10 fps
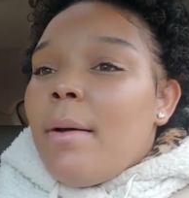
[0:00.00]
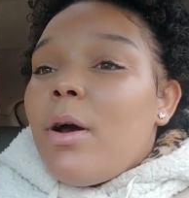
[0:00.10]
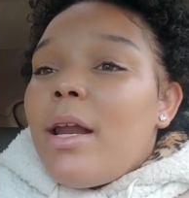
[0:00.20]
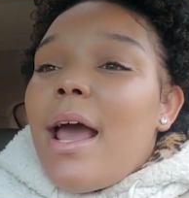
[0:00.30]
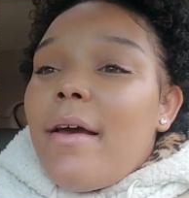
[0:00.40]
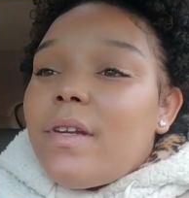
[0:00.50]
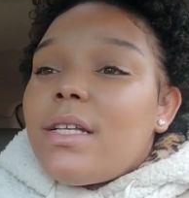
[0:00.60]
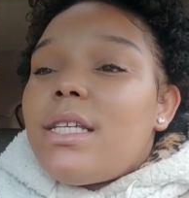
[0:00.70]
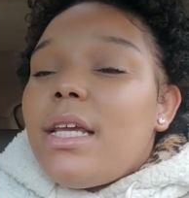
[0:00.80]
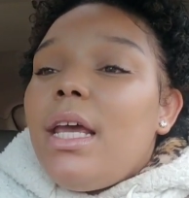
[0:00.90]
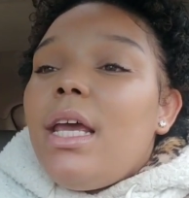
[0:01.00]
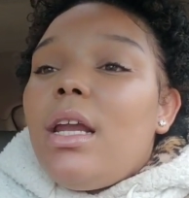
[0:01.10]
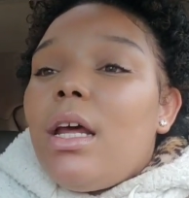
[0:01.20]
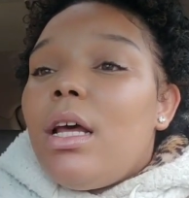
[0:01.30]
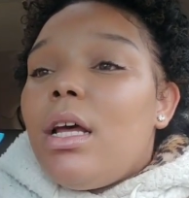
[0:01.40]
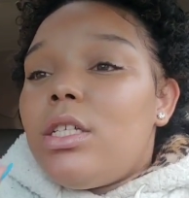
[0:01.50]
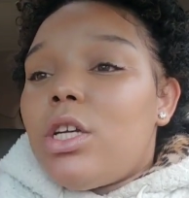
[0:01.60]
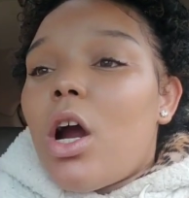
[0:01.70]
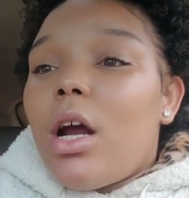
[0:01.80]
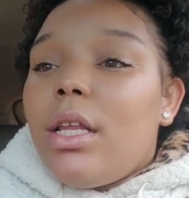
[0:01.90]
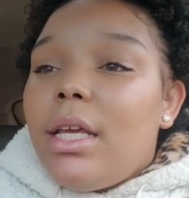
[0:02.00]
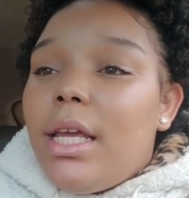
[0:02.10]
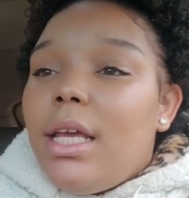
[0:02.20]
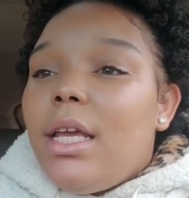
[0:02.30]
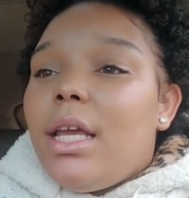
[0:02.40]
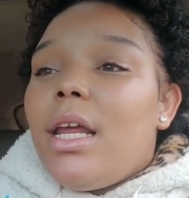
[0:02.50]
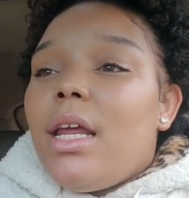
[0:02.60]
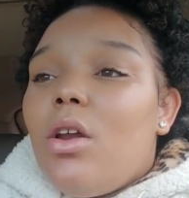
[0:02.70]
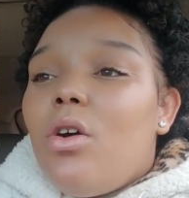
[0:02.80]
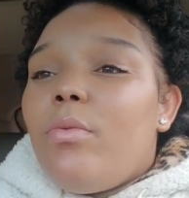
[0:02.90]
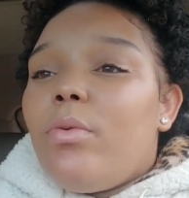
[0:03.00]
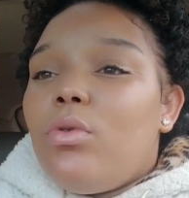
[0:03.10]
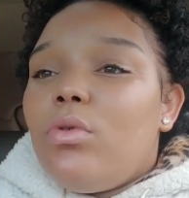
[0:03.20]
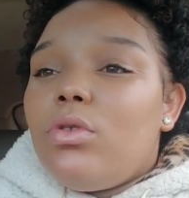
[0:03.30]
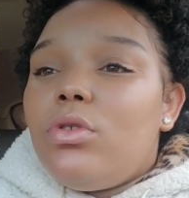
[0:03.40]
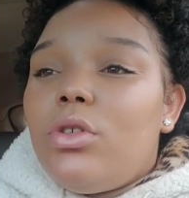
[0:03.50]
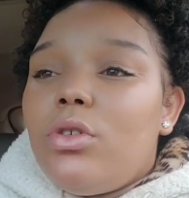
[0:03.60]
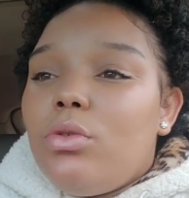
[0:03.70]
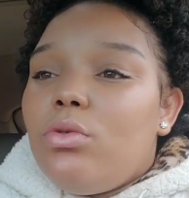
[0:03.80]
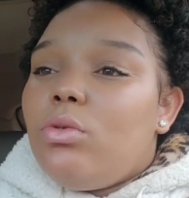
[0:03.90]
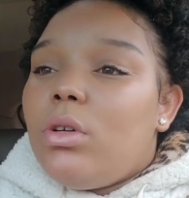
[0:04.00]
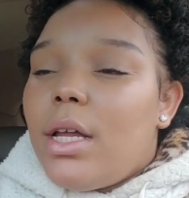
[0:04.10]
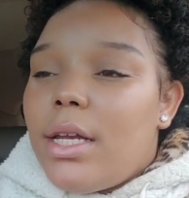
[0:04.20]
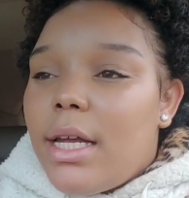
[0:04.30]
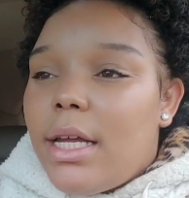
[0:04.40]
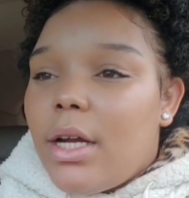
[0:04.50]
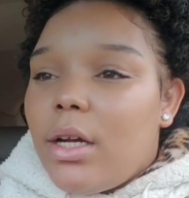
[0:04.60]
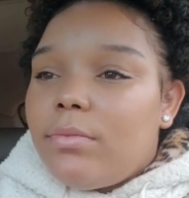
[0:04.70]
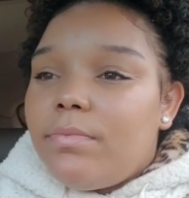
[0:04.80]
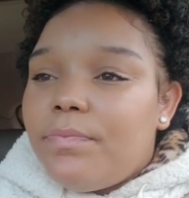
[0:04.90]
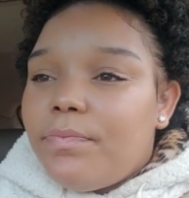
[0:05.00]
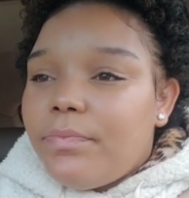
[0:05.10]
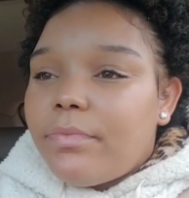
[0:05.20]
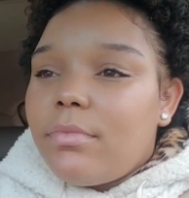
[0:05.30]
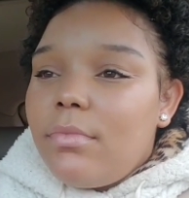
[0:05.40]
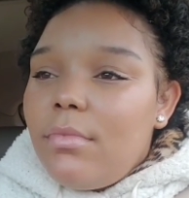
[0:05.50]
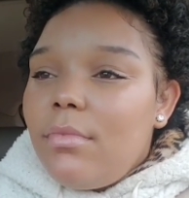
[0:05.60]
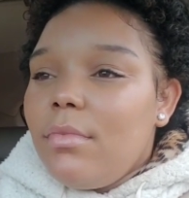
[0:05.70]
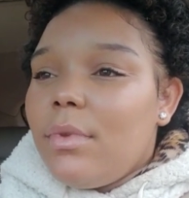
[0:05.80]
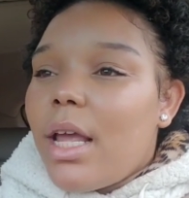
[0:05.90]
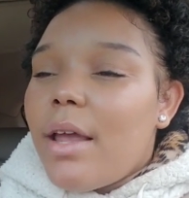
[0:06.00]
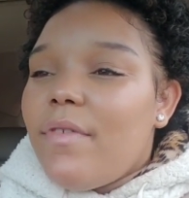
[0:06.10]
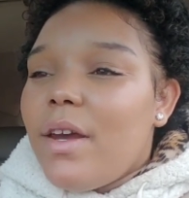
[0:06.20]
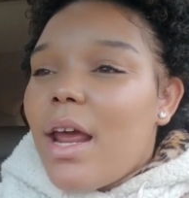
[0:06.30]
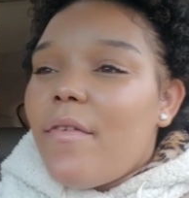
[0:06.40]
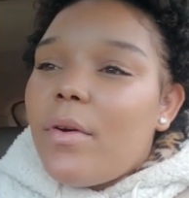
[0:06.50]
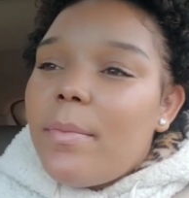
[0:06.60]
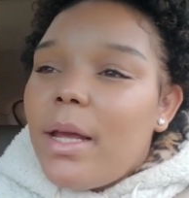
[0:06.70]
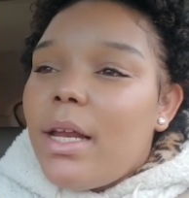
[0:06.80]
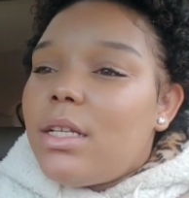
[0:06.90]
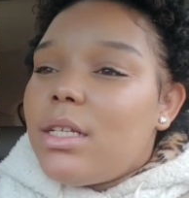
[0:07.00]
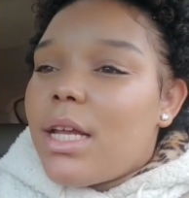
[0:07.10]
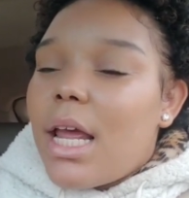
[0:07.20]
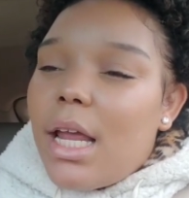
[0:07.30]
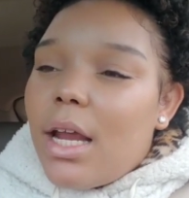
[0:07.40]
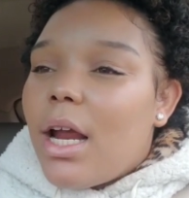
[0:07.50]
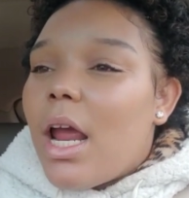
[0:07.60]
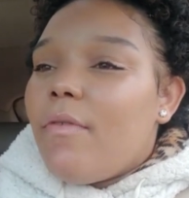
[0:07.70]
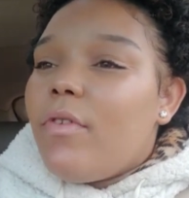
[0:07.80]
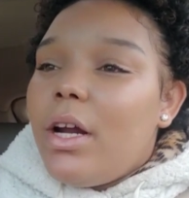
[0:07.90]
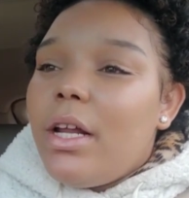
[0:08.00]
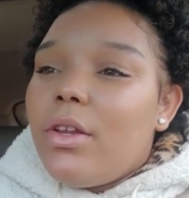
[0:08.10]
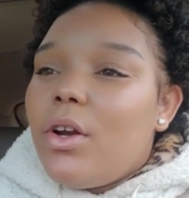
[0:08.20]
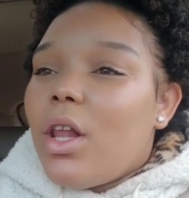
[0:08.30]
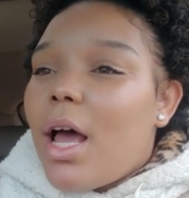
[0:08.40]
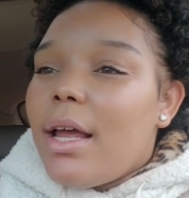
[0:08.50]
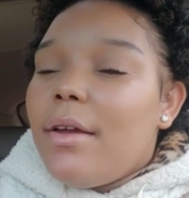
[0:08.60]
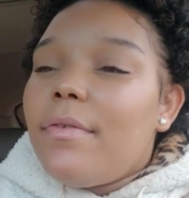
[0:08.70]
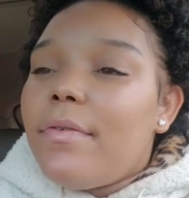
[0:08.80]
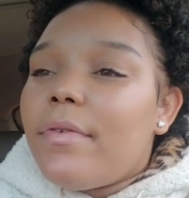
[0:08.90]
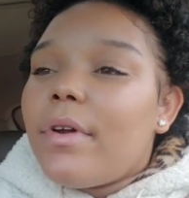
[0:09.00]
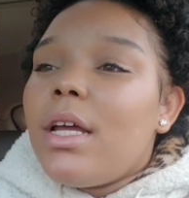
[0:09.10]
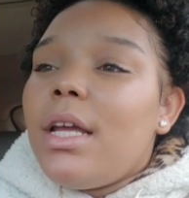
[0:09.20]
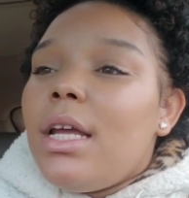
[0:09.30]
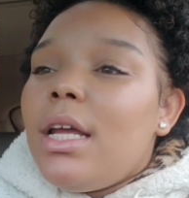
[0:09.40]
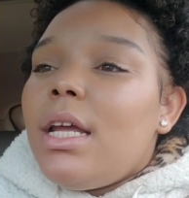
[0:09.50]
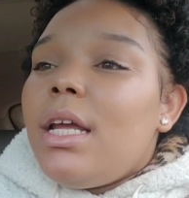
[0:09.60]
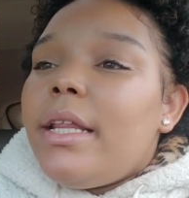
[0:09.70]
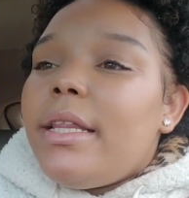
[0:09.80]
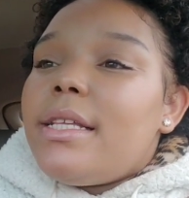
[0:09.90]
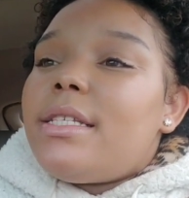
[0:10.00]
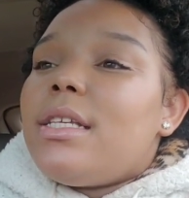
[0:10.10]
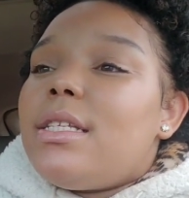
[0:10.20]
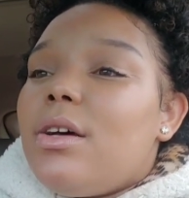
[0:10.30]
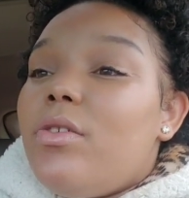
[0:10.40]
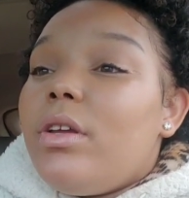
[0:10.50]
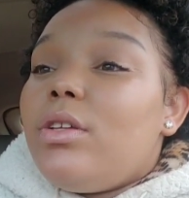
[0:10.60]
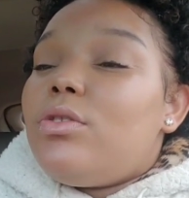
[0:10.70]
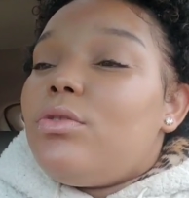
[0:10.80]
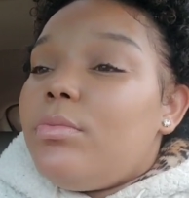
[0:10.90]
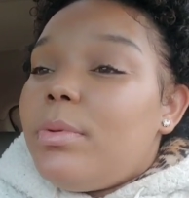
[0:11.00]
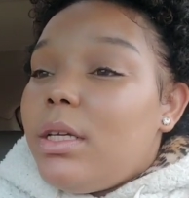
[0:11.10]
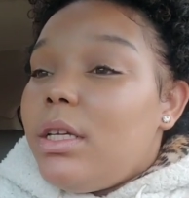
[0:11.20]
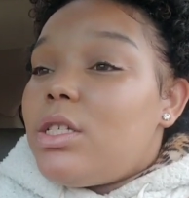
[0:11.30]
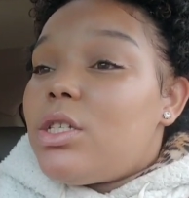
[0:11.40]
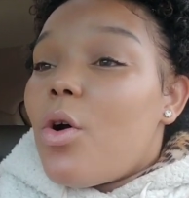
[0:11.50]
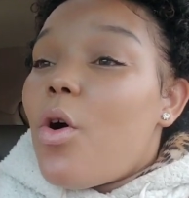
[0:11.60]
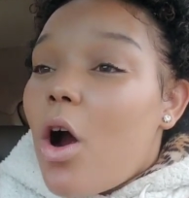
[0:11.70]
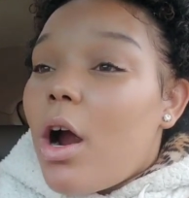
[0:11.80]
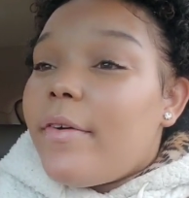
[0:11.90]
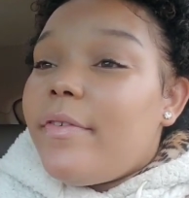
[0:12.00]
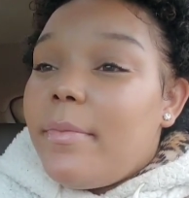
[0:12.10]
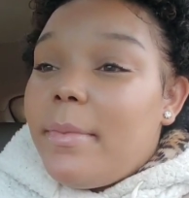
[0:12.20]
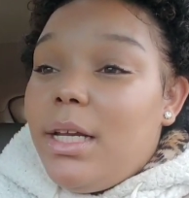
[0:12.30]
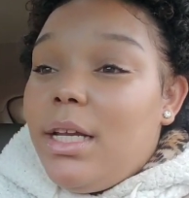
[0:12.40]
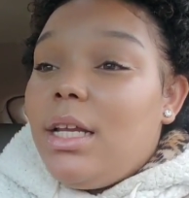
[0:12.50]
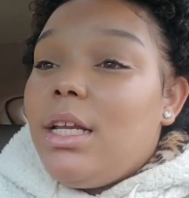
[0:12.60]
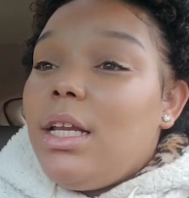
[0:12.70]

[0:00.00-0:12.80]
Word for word: I'm going to have to send Charlie, Keegan, and Noble to a daycare. They've never been to daycare ever in their life. This is going to be so hard for me,